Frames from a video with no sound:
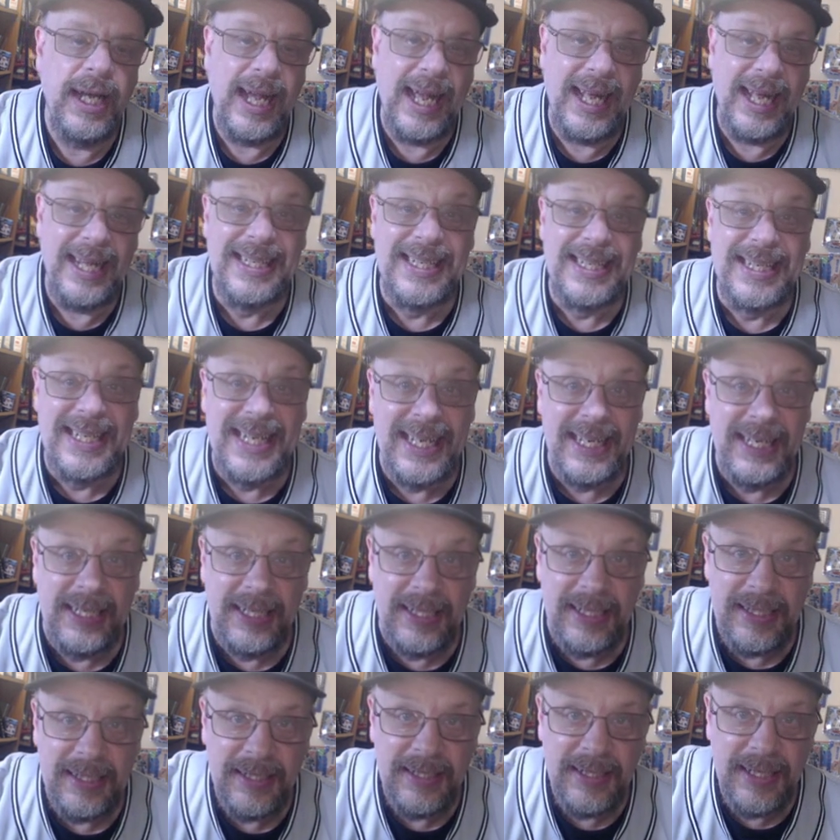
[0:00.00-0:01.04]
And
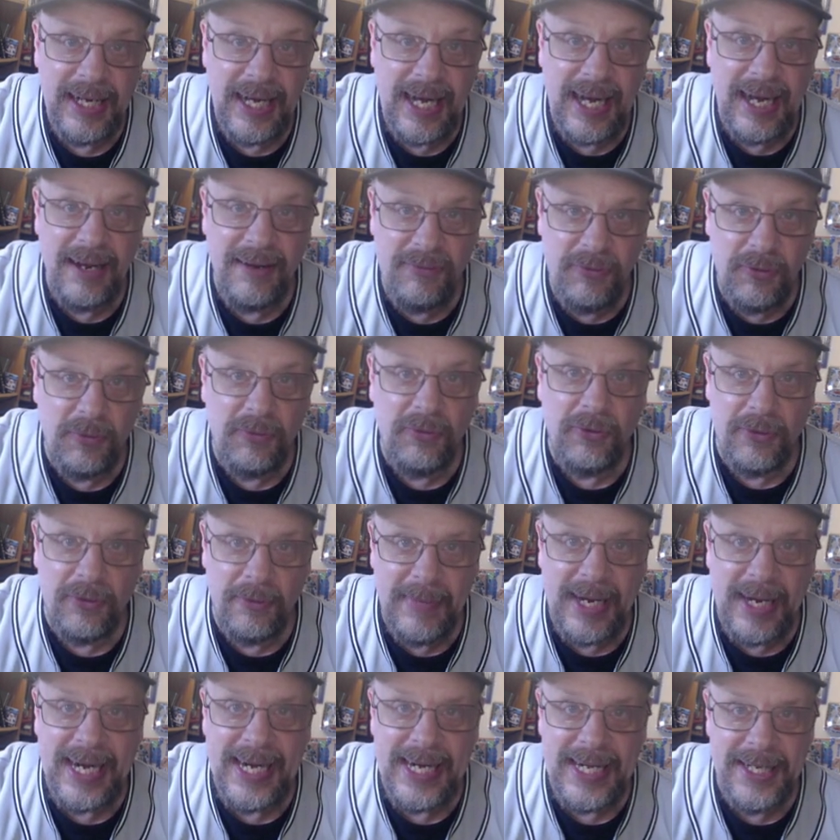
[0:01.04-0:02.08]
still, I will
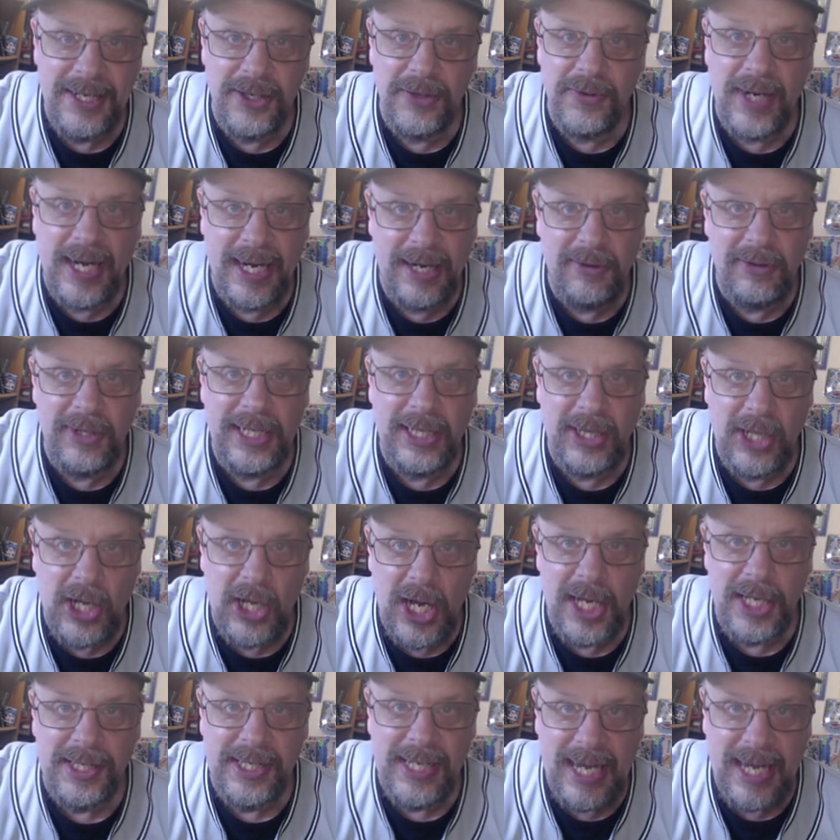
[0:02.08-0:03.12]
remind you, I only
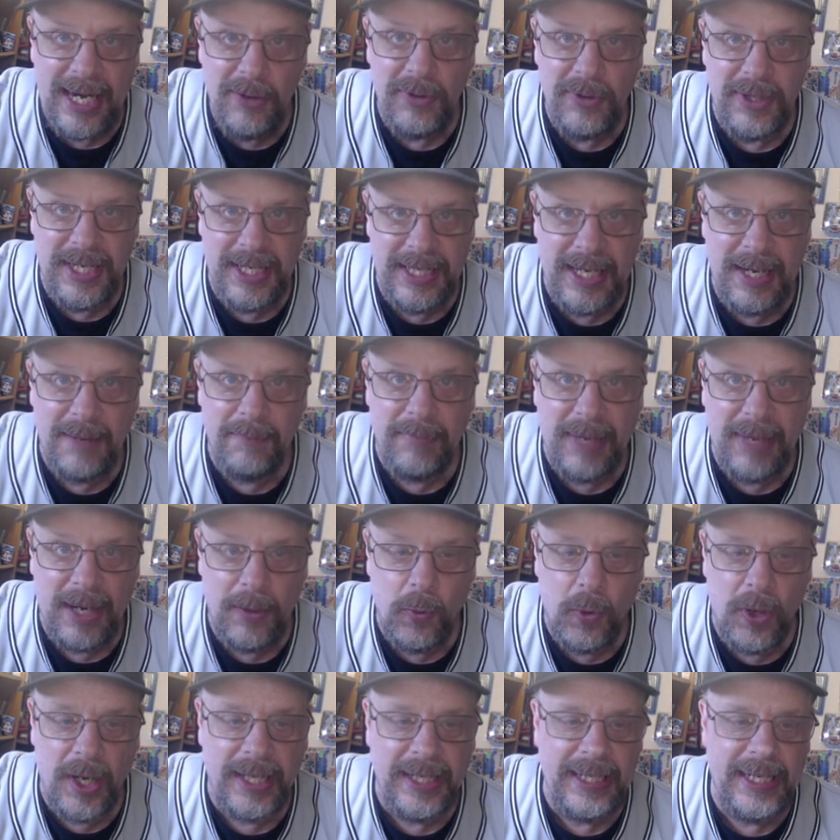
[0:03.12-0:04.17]
lost out to them by
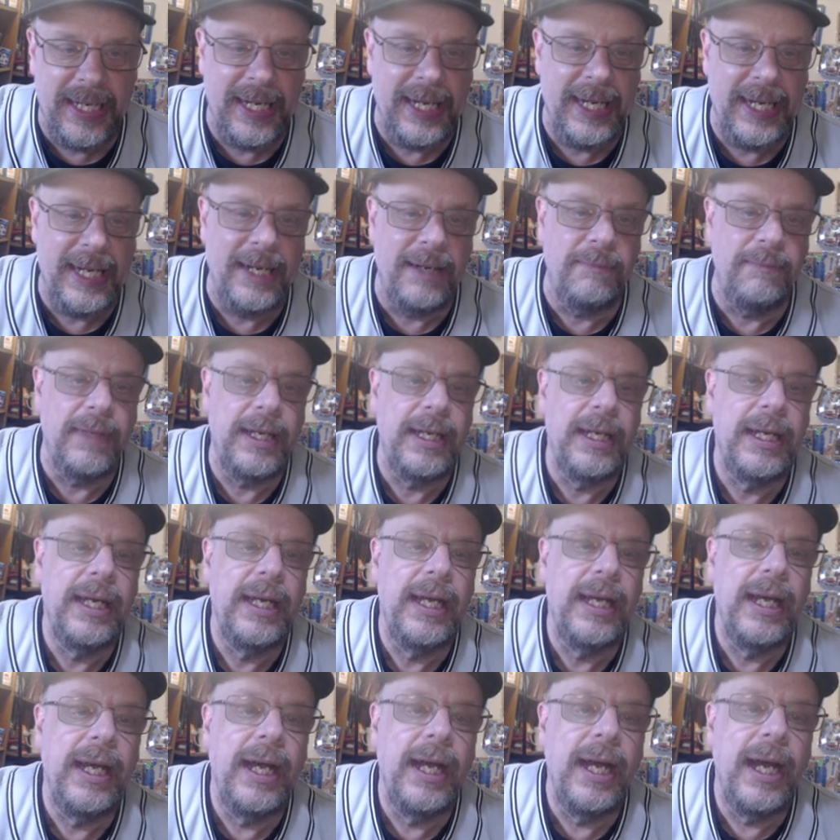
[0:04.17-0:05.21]
one game.
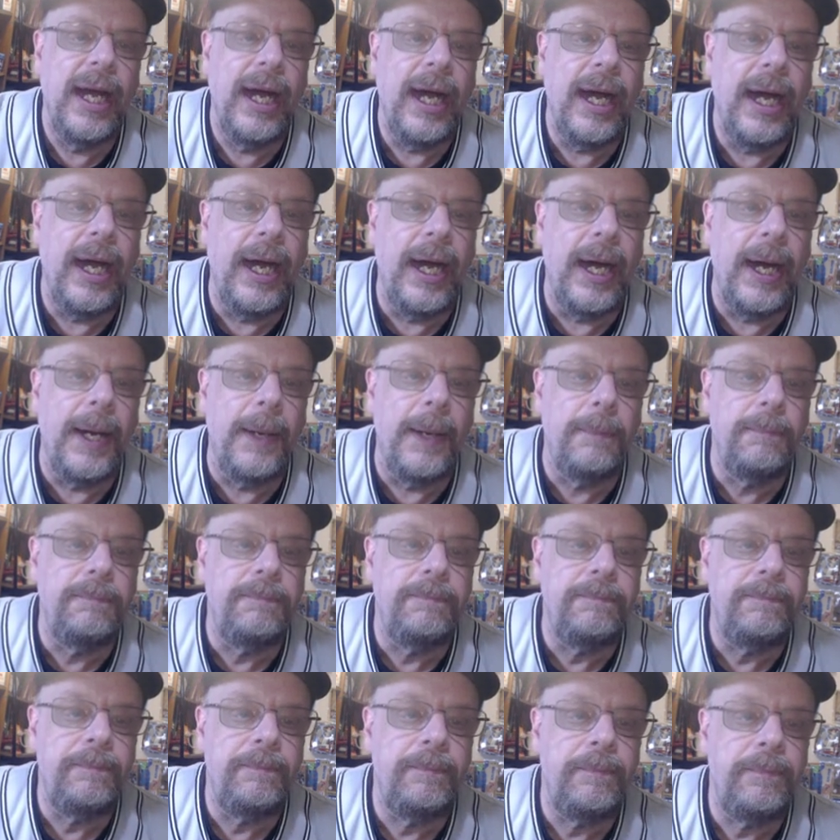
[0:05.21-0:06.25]

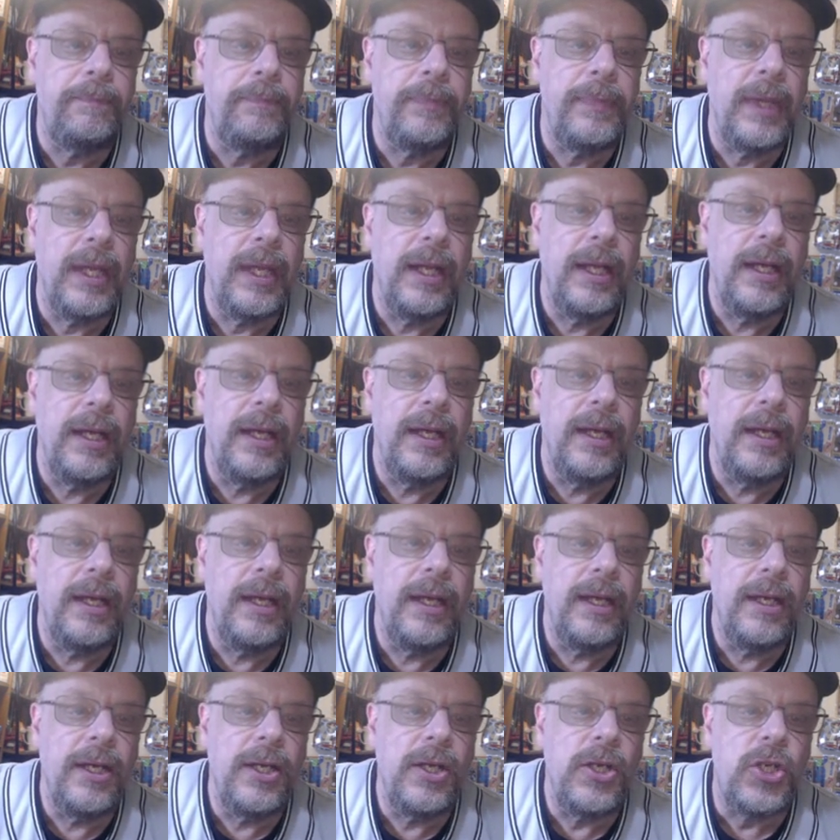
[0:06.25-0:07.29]
Um,
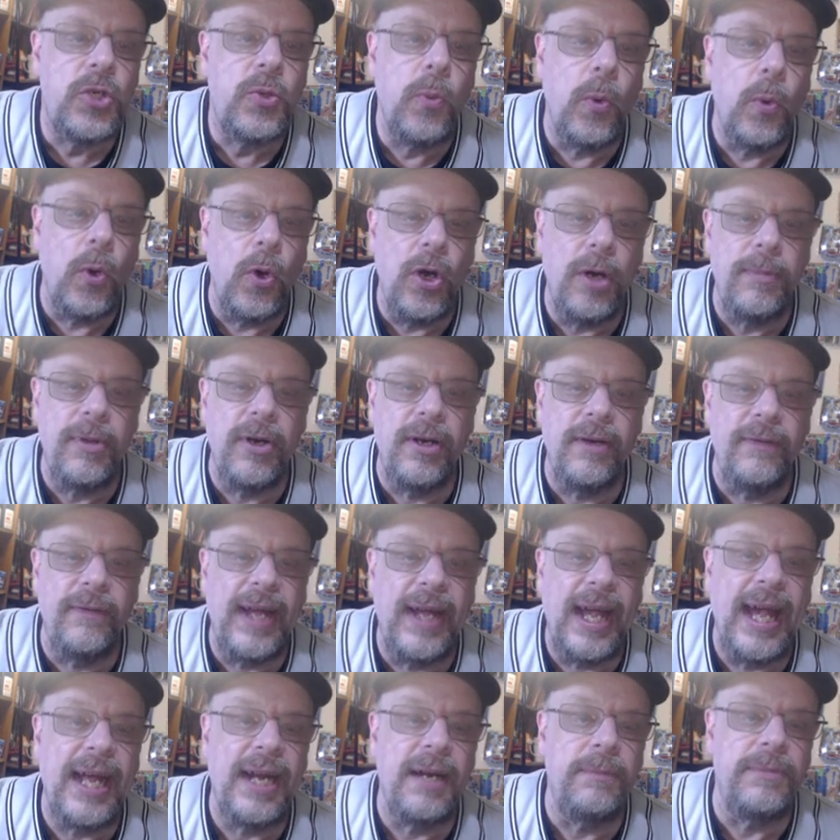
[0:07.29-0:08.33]
Schwarber of
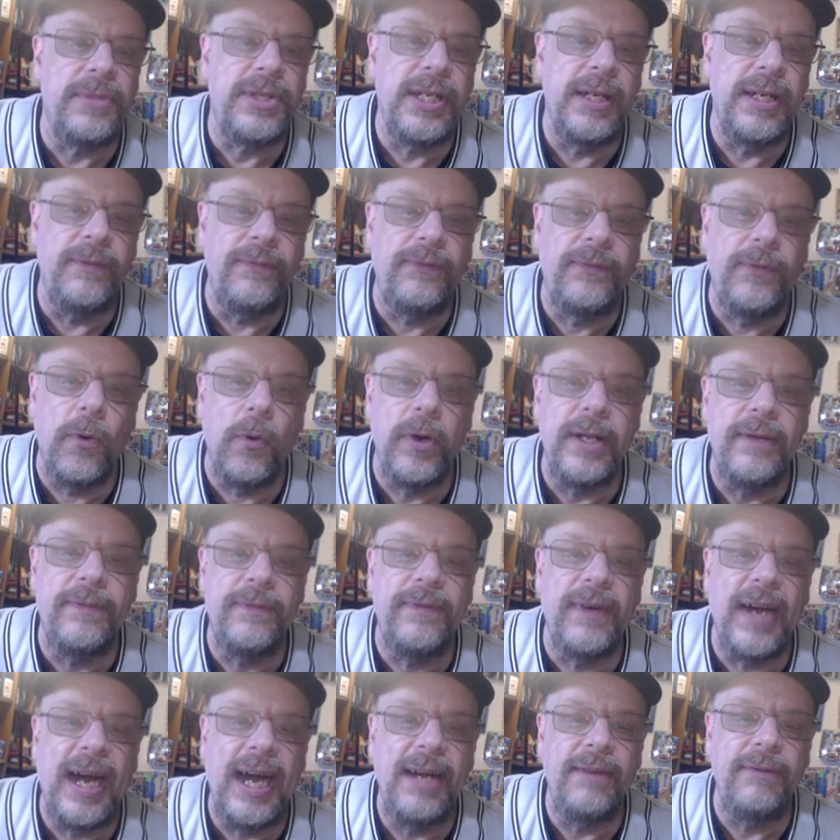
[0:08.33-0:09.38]
Adams hit
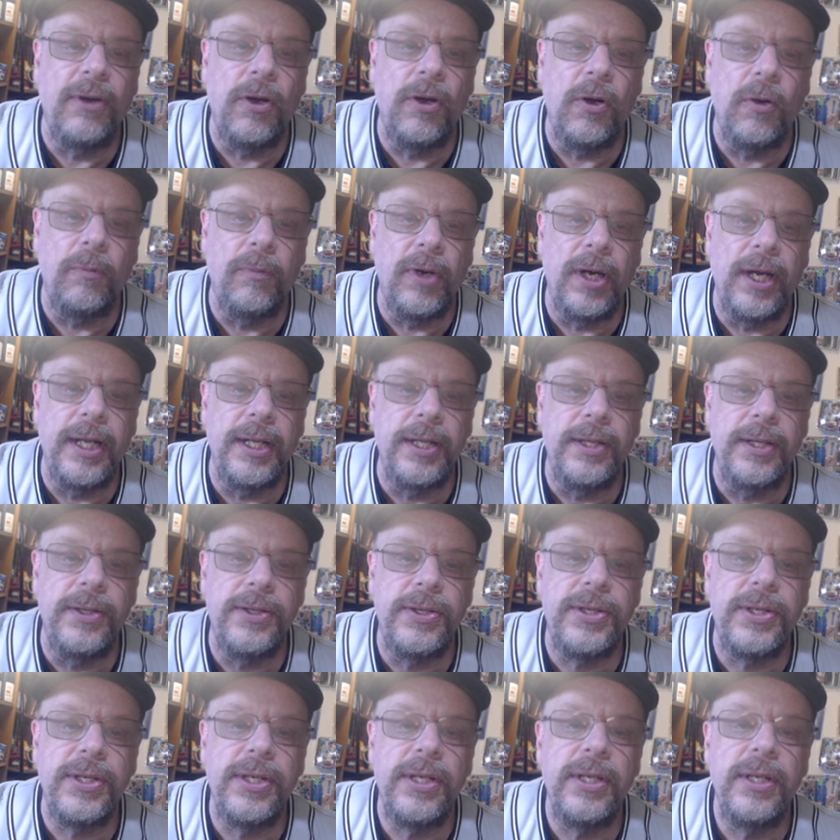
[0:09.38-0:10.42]
45 home
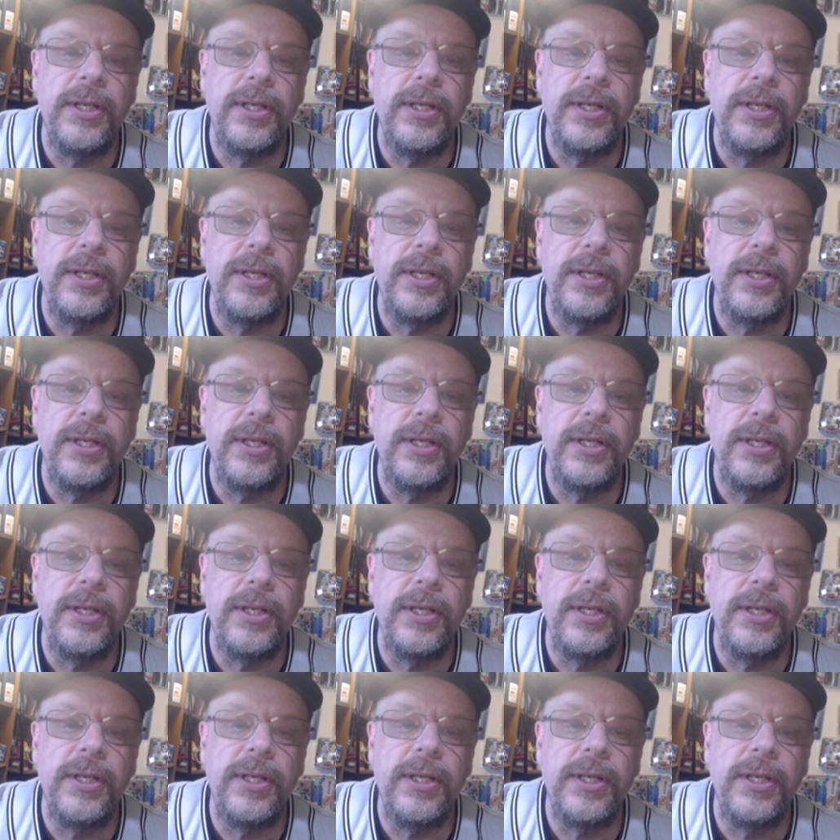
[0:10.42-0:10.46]
runs.